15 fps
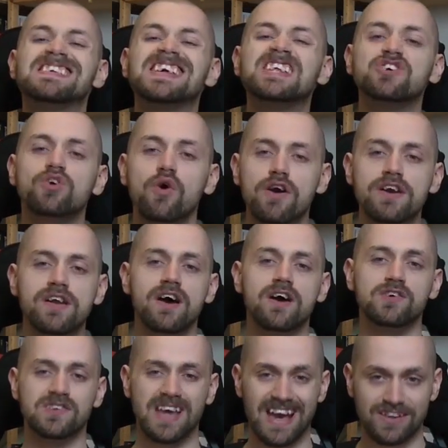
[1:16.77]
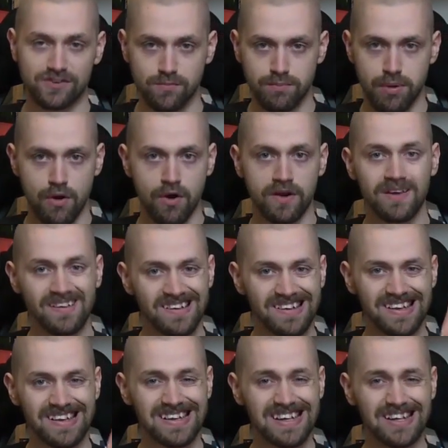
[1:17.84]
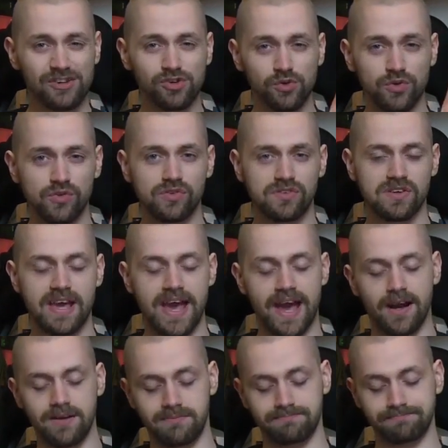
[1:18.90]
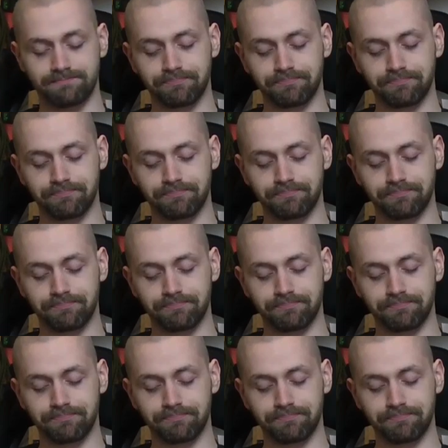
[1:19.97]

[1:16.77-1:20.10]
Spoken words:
that your nose has to put into the air.